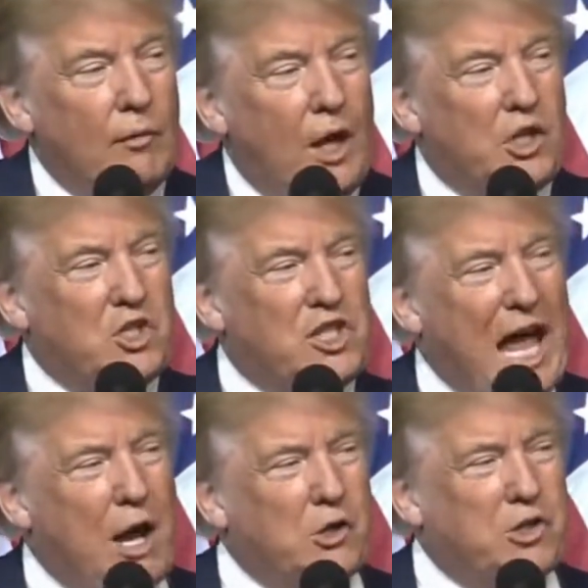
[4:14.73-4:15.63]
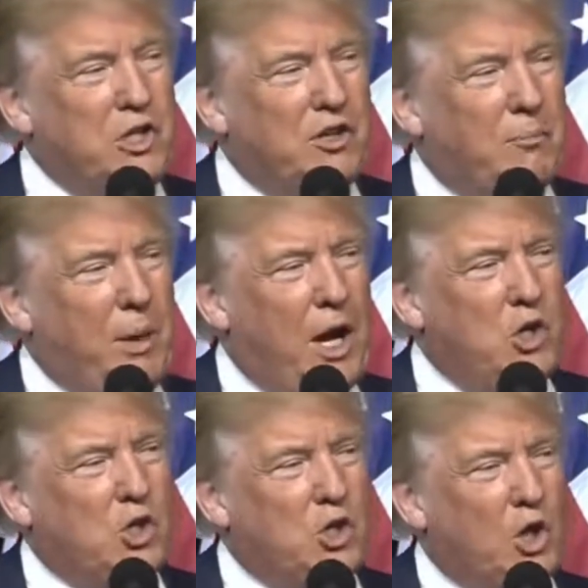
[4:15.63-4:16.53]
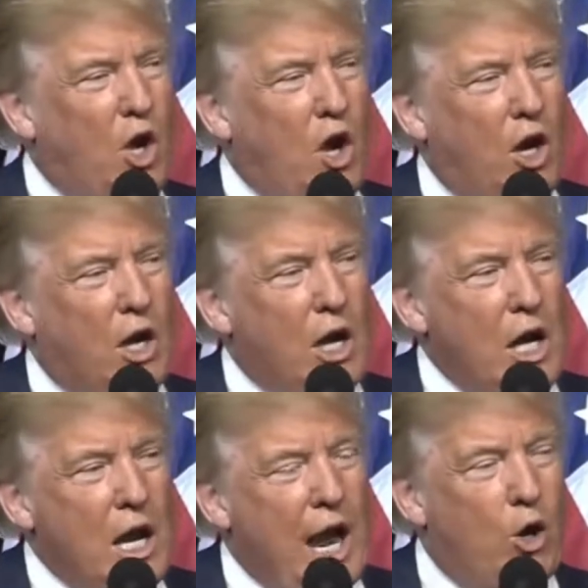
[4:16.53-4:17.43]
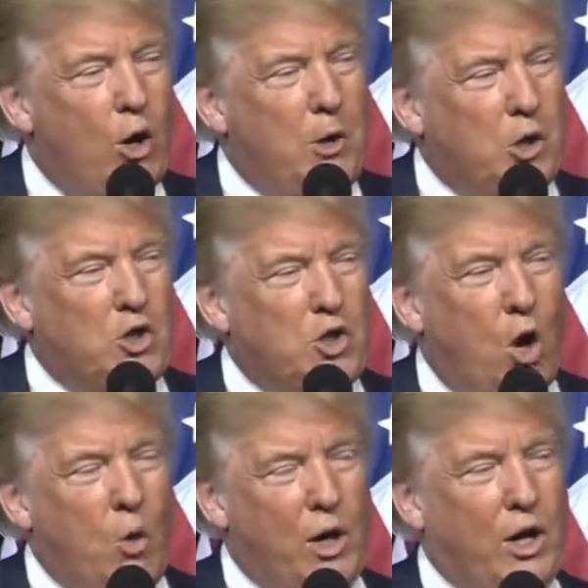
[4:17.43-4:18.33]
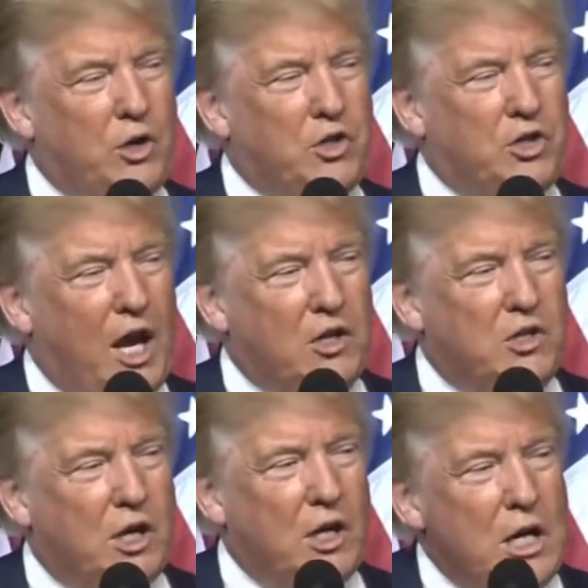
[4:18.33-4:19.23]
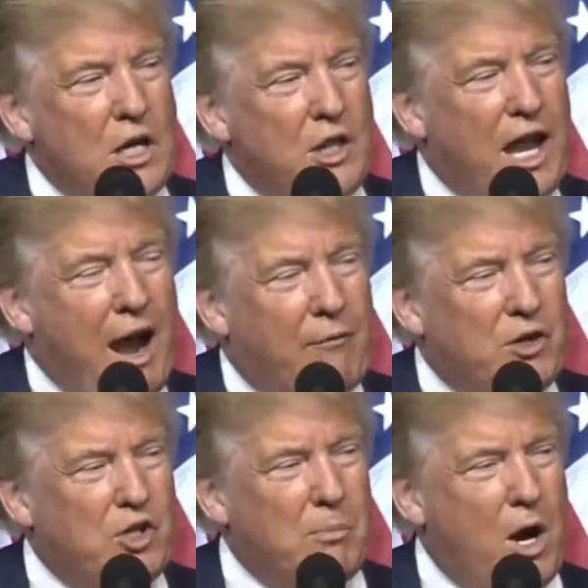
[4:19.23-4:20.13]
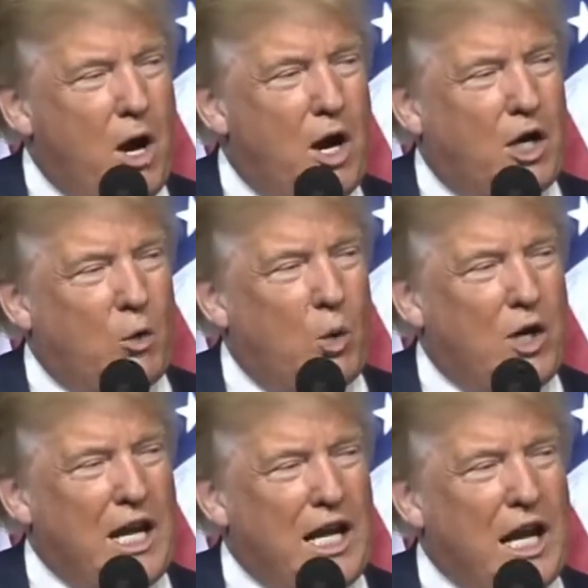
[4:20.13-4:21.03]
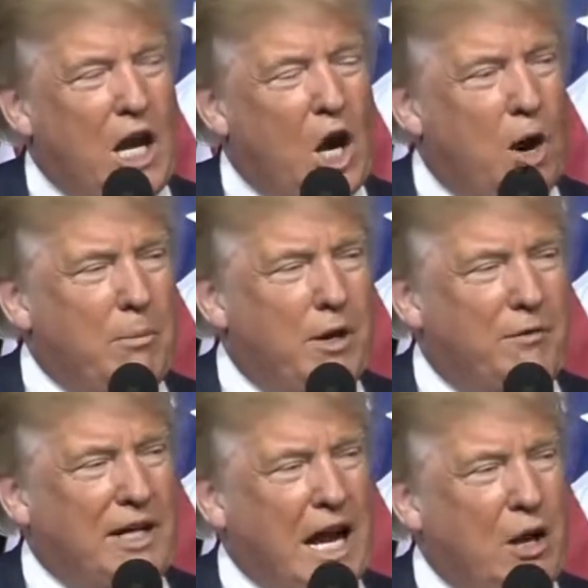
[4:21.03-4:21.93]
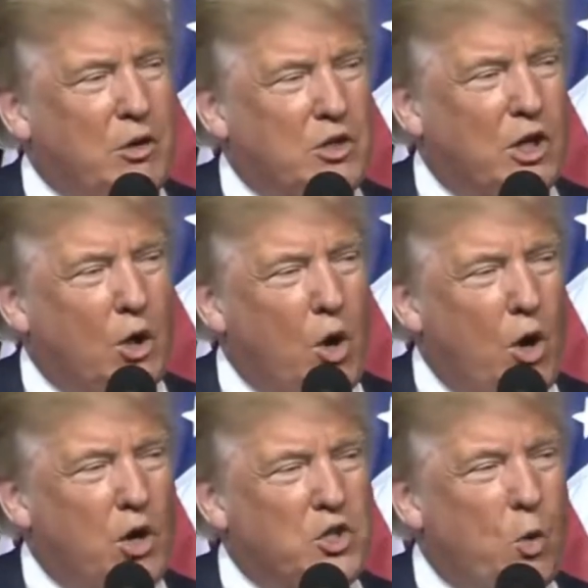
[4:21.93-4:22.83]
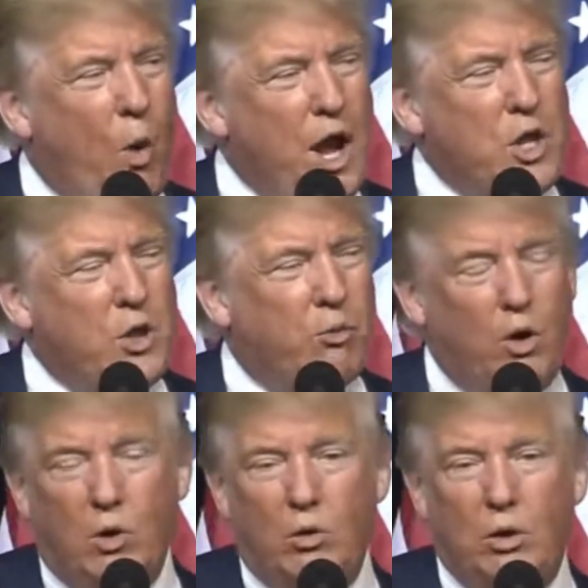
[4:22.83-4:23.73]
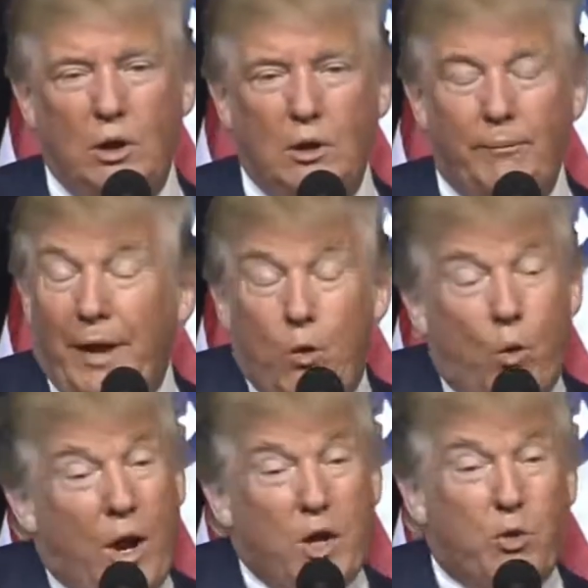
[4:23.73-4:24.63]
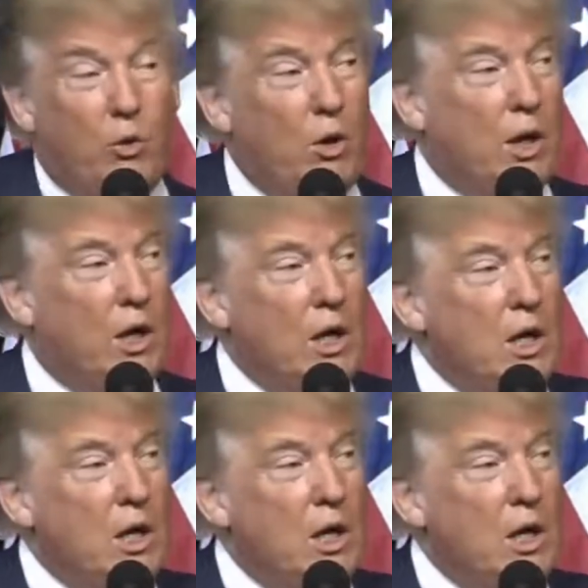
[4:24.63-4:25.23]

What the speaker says: It's thousands of pages long, and almost no one understands it. The average American would need an army of accountants and lawyers to wade through it.